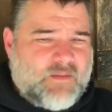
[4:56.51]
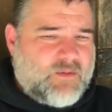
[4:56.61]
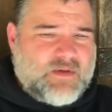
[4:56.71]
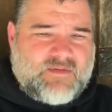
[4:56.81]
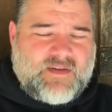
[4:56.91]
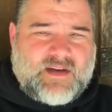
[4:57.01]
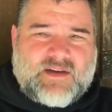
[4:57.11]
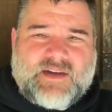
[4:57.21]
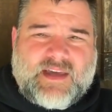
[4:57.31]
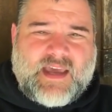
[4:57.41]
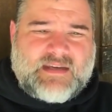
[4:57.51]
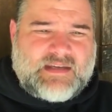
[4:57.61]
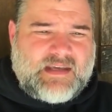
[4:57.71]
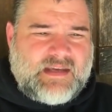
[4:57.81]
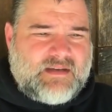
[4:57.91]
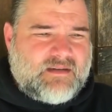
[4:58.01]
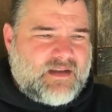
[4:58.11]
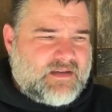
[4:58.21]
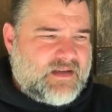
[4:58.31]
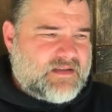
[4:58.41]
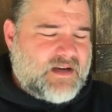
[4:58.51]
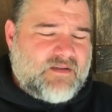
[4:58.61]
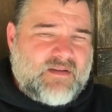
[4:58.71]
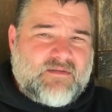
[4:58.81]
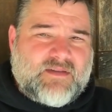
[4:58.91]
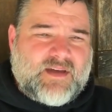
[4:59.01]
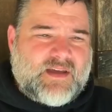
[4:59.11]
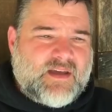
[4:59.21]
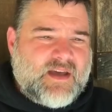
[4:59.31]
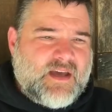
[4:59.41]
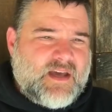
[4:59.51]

I'm a big fan of clean canteen. That takes care of everything.